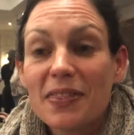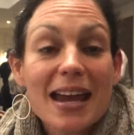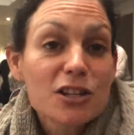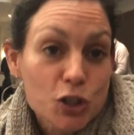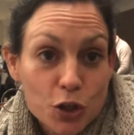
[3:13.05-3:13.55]
and
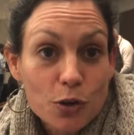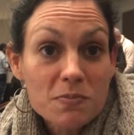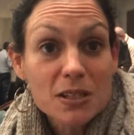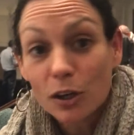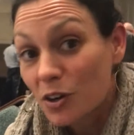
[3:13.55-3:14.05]

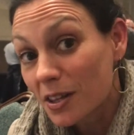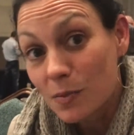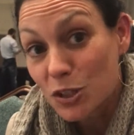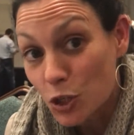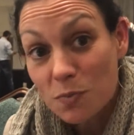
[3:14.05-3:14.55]
a lot of
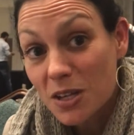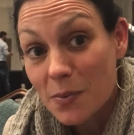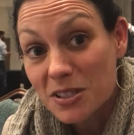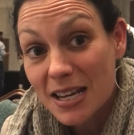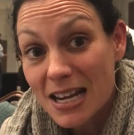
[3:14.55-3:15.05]
them assumed
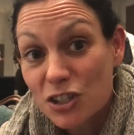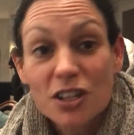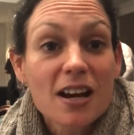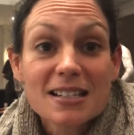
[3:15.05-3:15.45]
I was an agent.